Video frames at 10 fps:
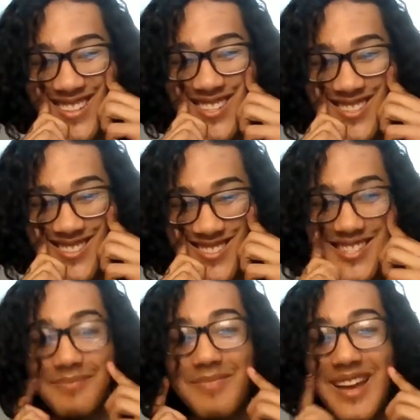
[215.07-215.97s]
the
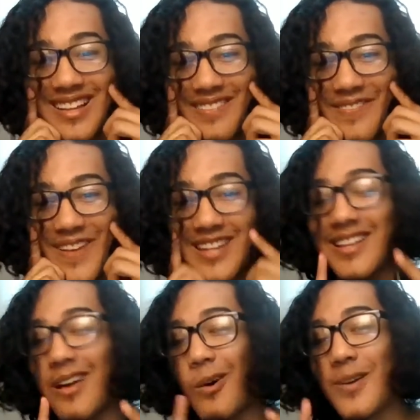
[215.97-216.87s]
smiling face,
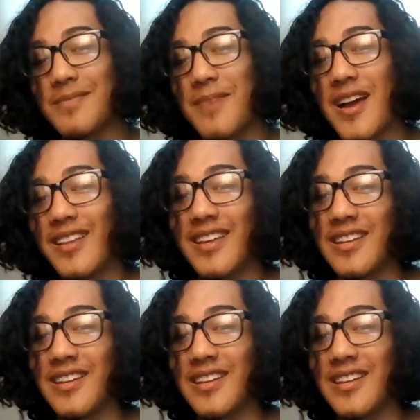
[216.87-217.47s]
always smiling in